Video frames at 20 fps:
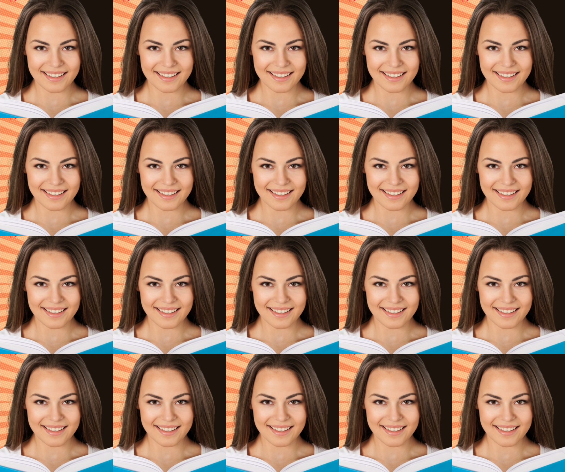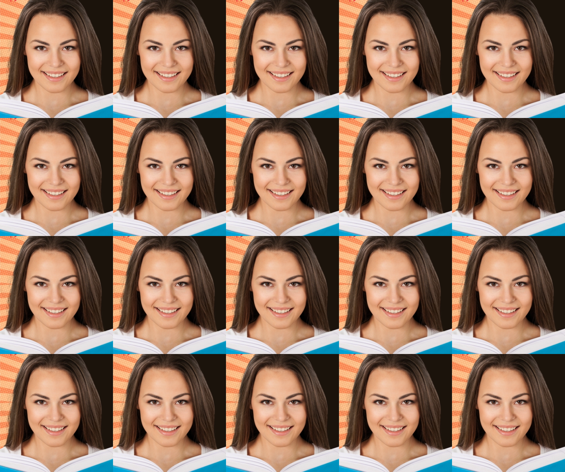
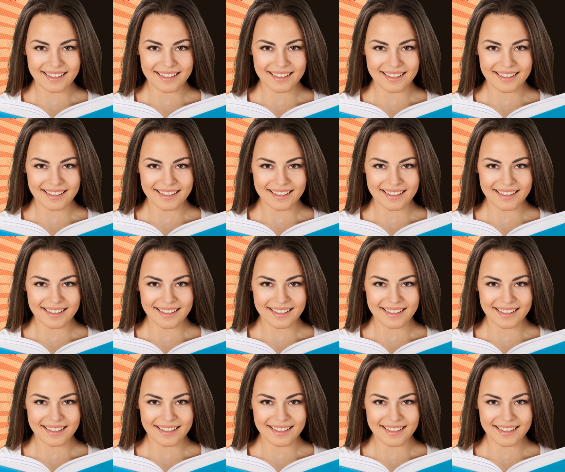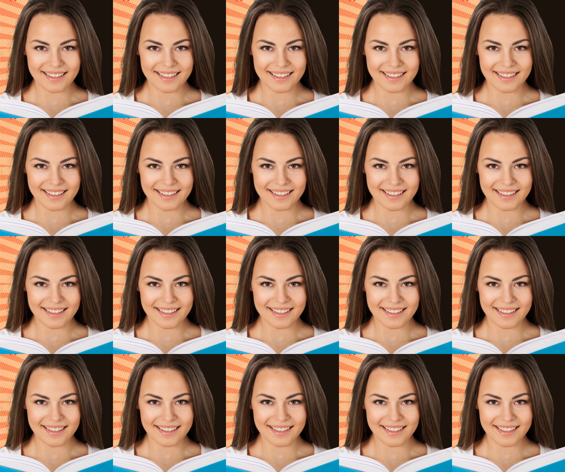The face doesn't move, so there is nothing to read.